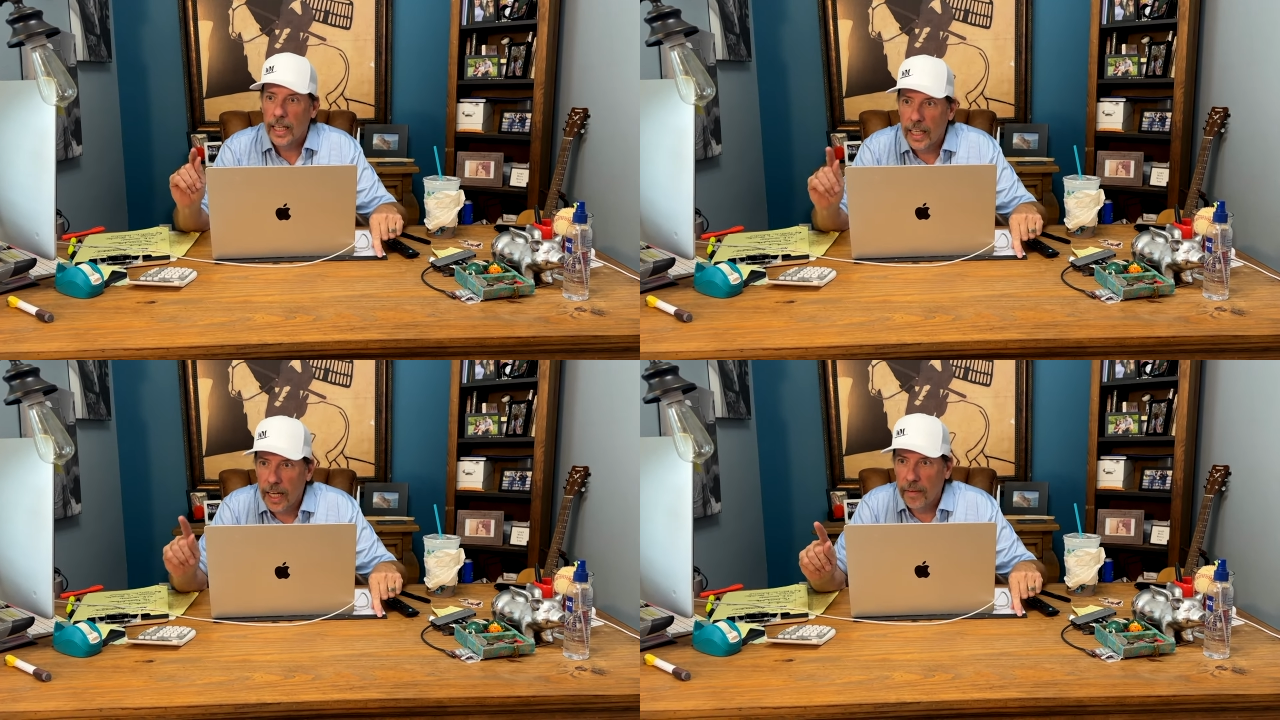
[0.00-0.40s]

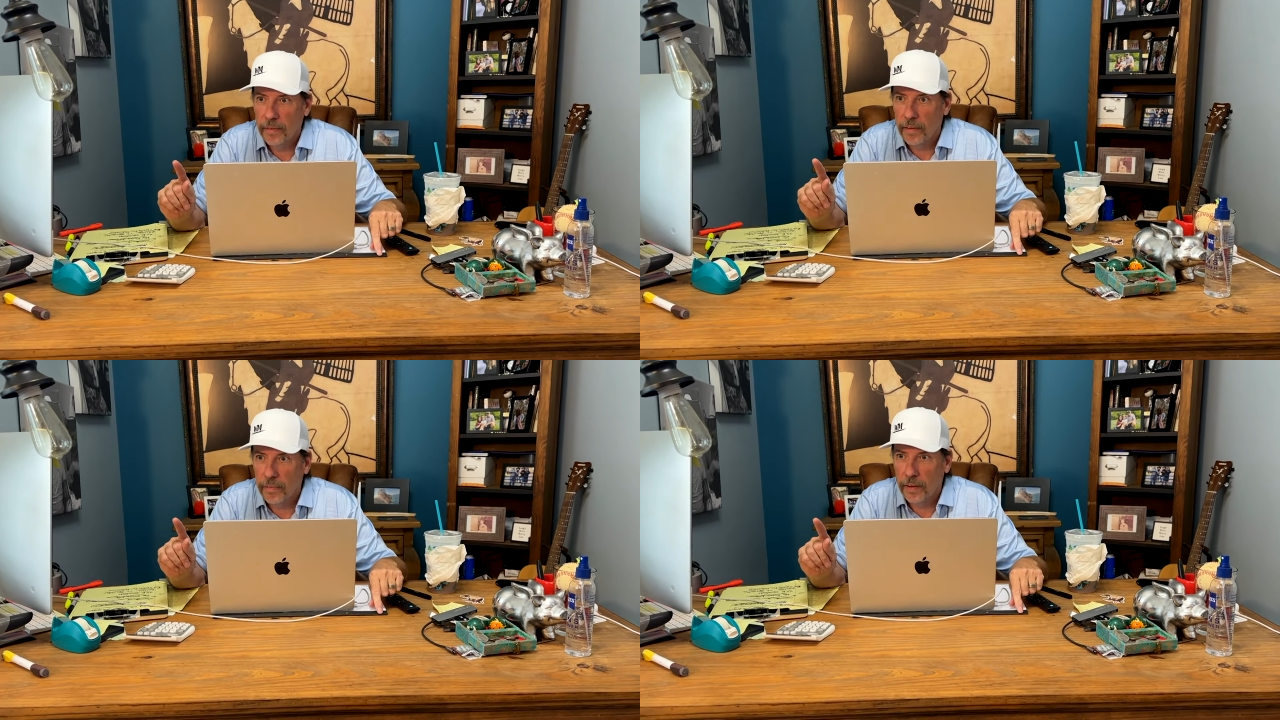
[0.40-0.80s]

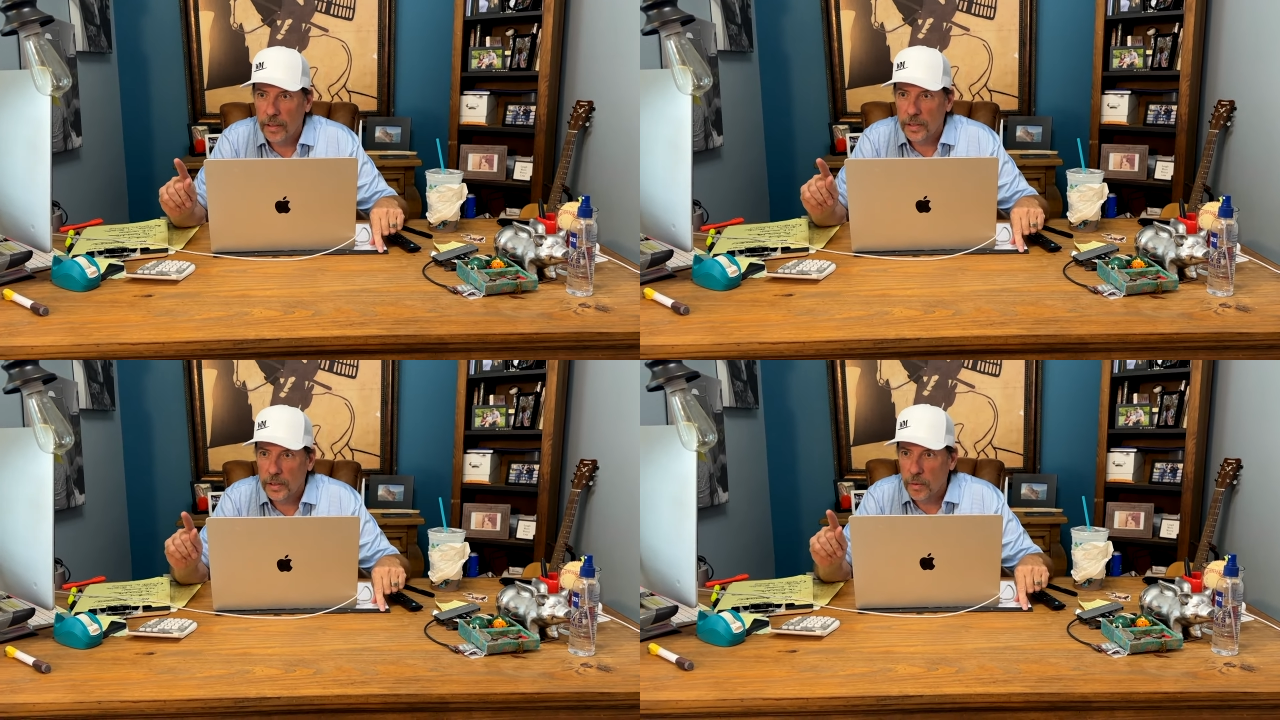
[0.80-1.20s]
governor
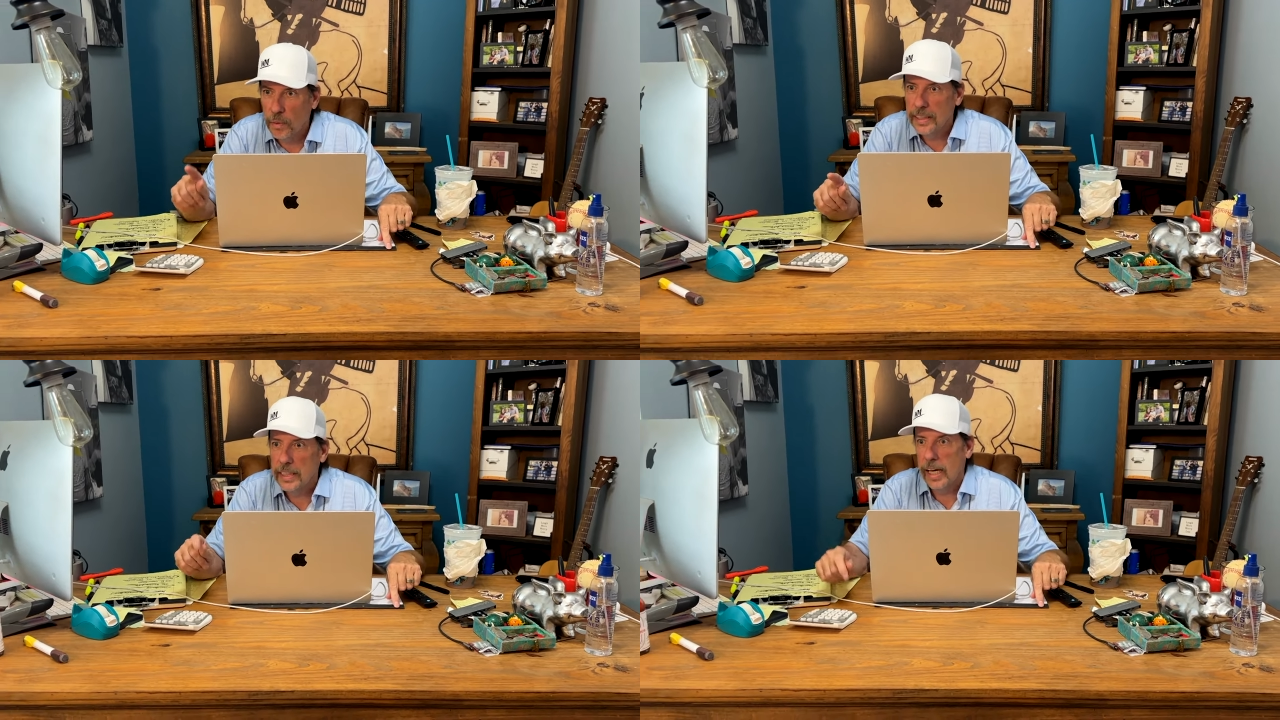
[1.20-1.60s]
first.
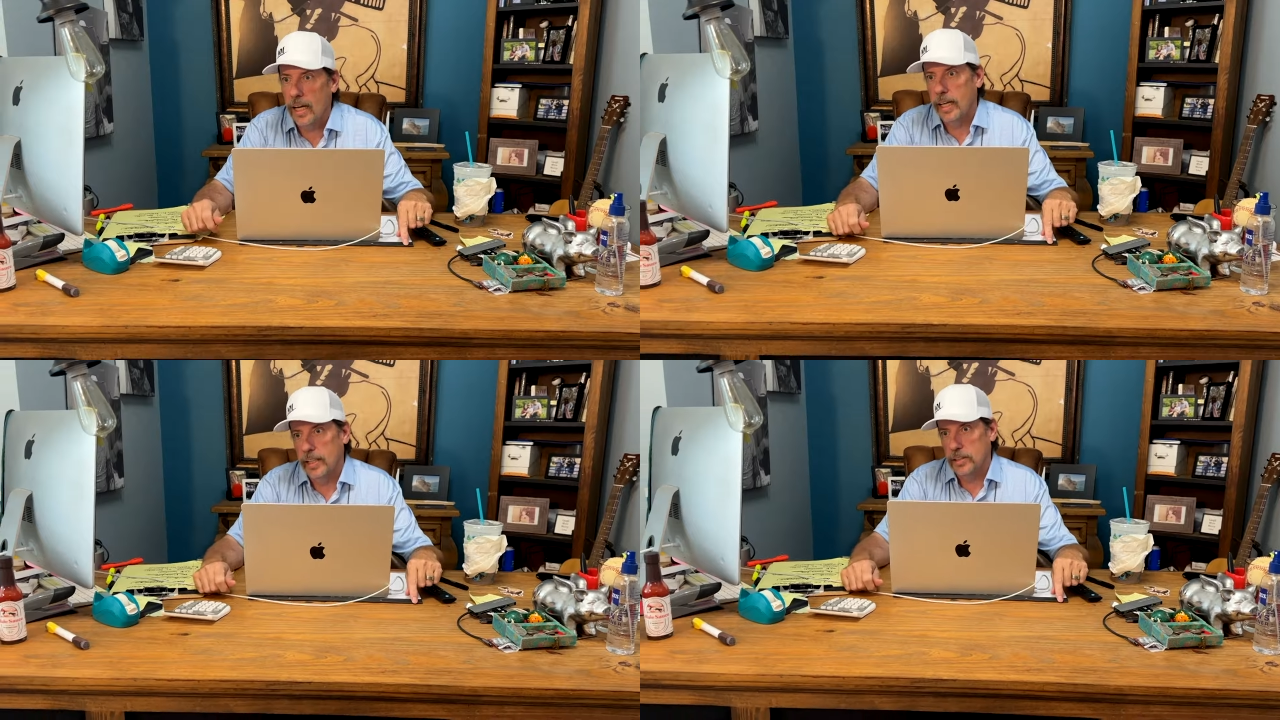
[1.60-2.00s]
When's
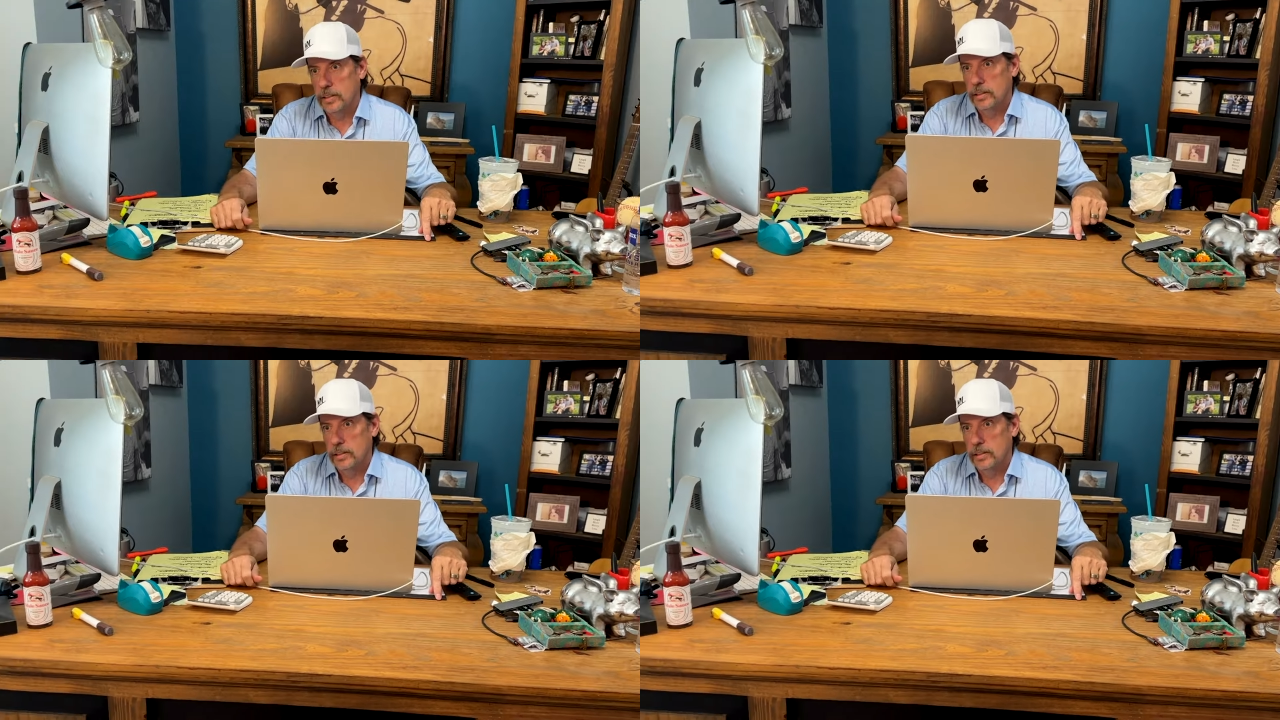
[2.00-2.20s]
that election?